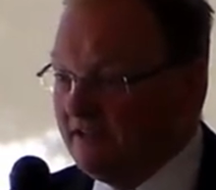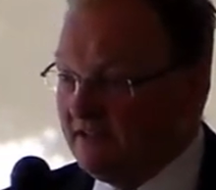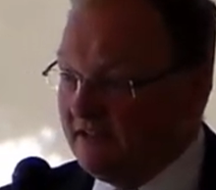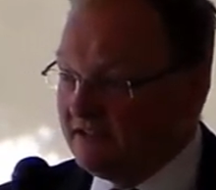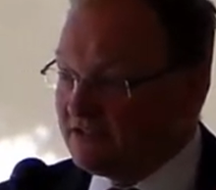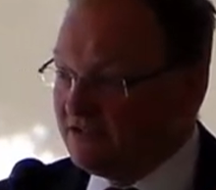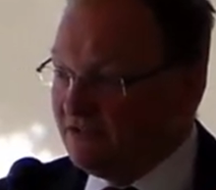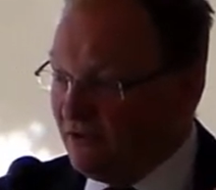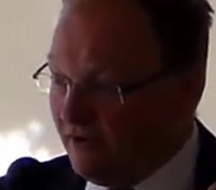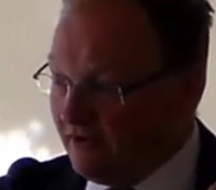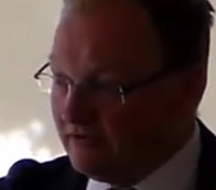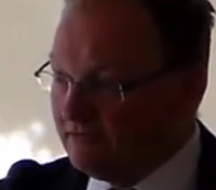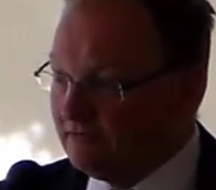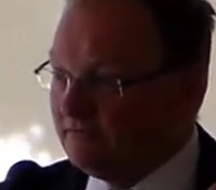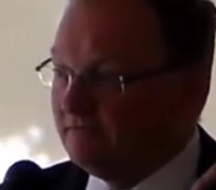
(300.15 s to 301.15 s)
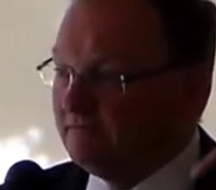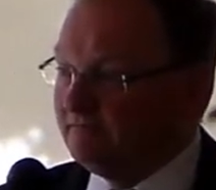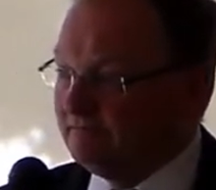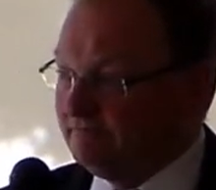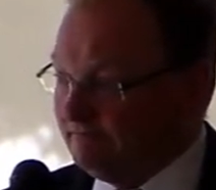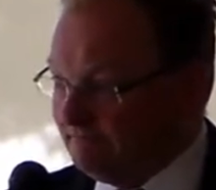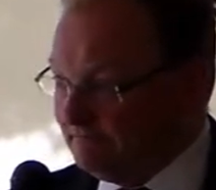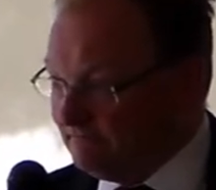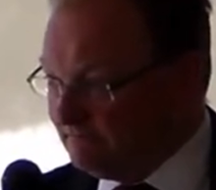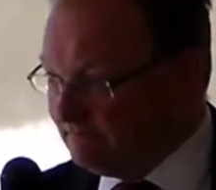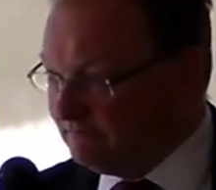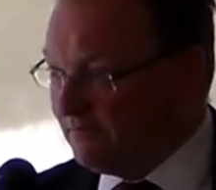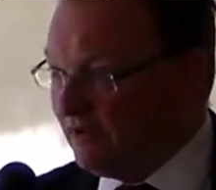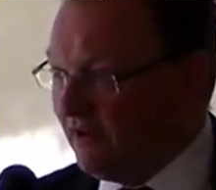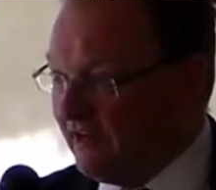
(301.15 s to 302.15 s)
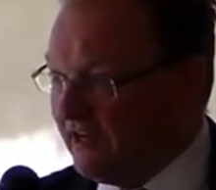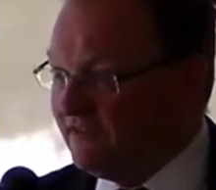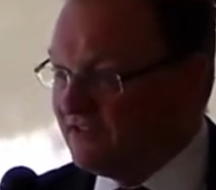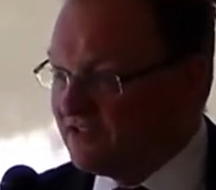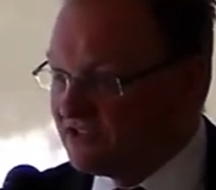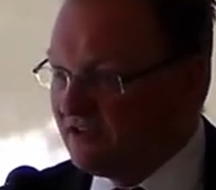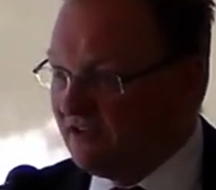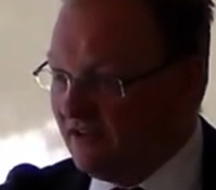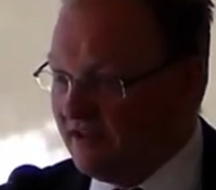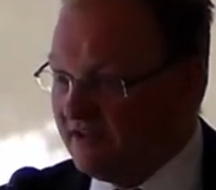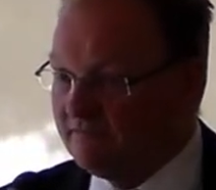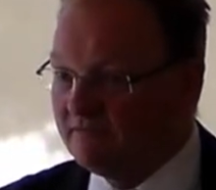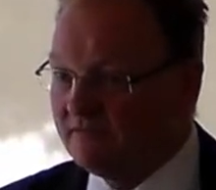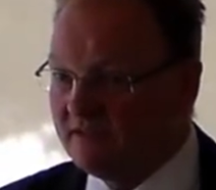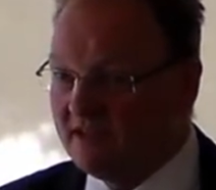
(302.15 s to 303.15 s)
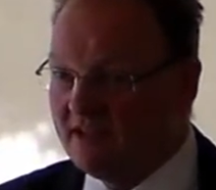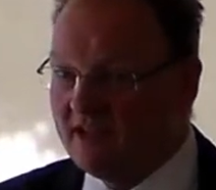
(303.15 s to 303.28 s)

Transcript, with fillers: It, it's not high in the sky.